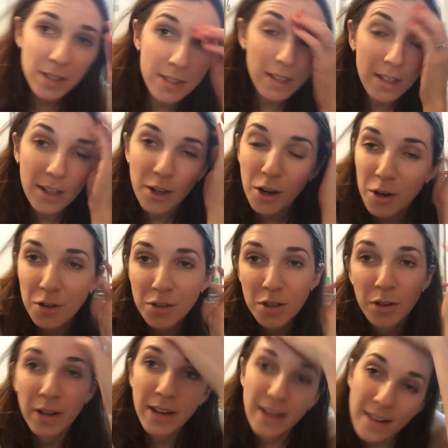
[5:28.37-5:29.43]
is gonna go
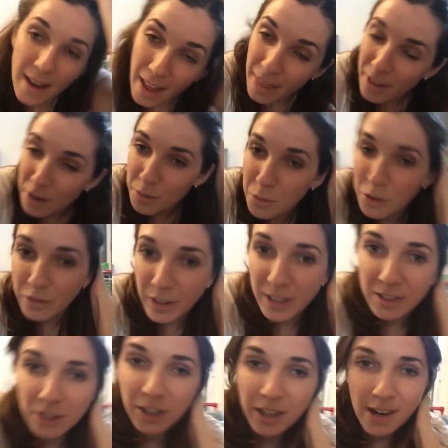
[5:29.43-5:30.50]
to another movie
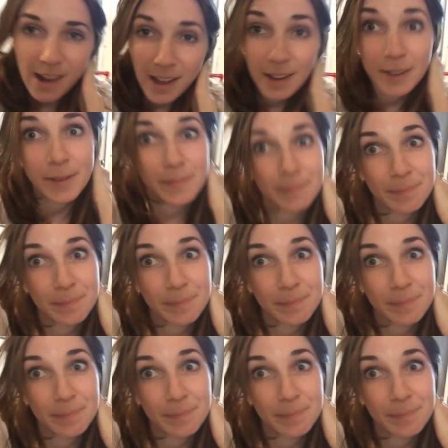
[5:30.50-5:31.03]
screening.